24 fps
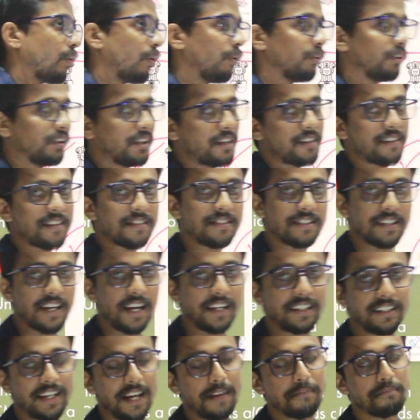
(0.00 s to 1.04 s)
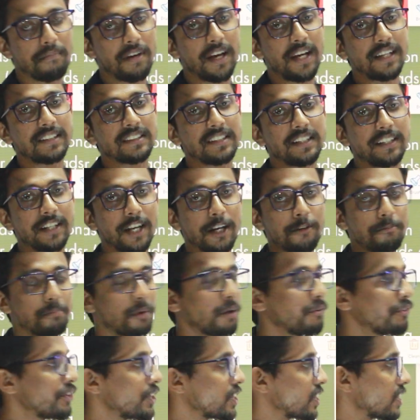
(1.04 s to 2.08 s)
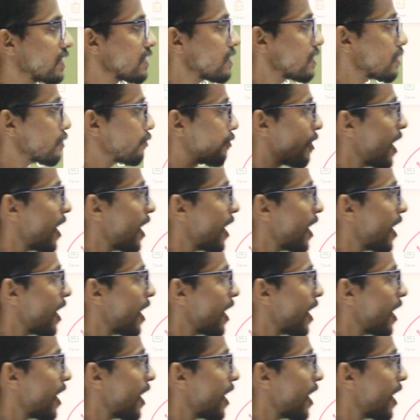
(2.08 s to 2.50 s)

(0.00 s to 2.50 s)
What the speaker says: only the state can make certain provisions,